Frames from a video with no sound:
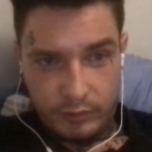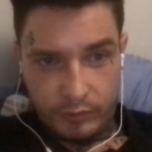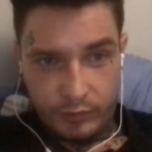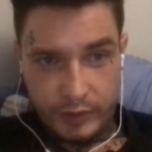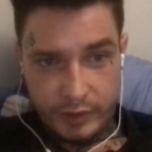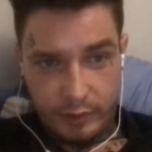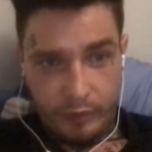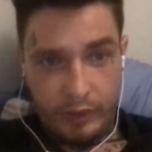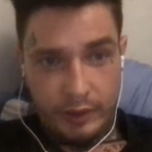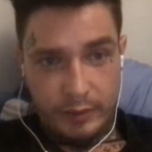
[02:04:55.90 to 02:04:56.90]

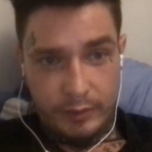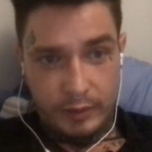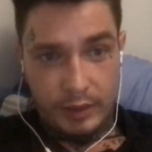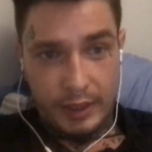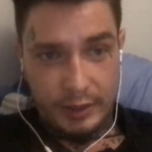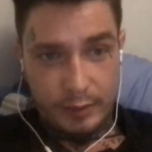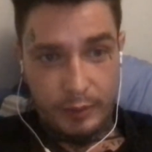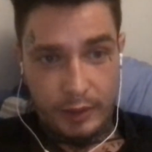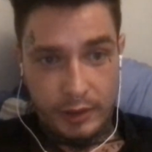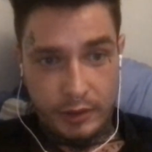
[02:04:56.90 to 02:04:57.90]
reasonable
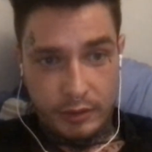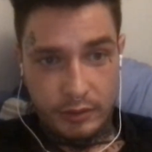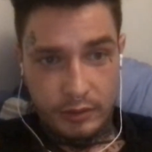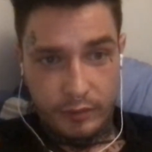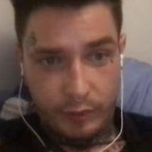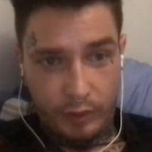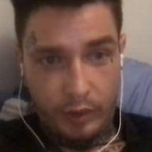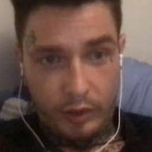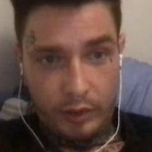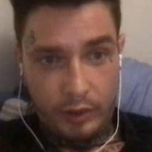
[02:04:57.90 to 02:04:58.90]
explanations for
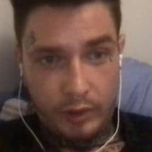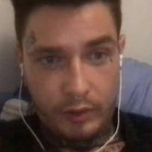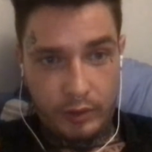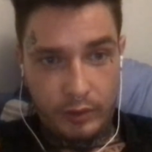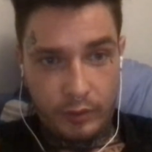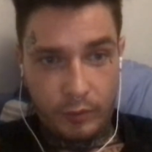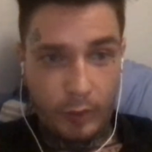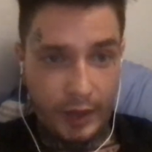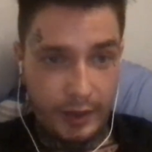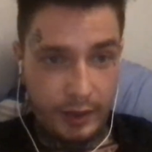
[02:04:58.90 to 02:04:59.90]

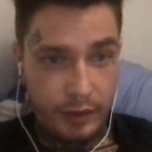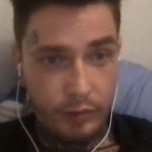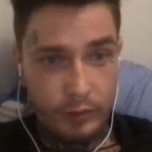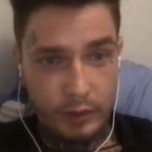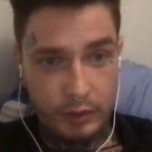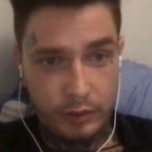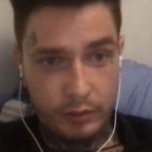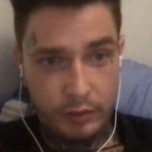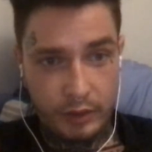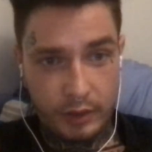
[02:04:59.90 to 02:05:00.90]
why they do what they
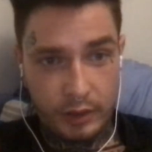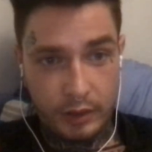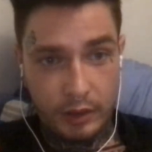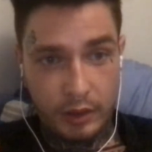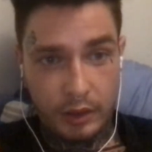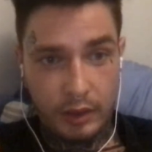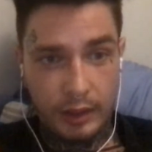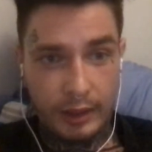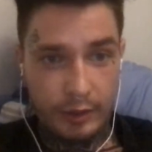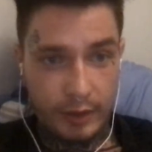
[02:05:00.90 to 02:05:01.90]
do and
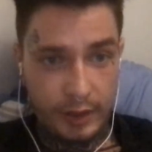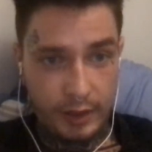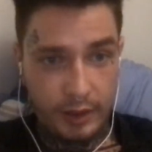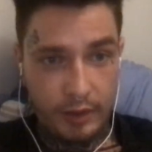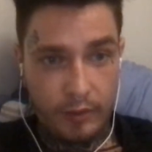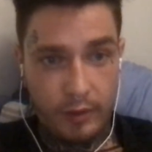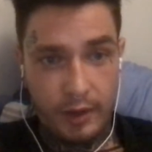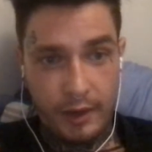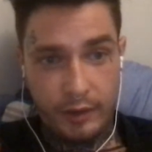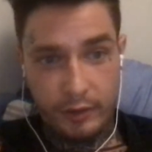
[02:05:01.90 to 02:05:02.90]
how they get down
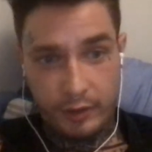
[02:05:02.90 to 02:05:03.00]
and their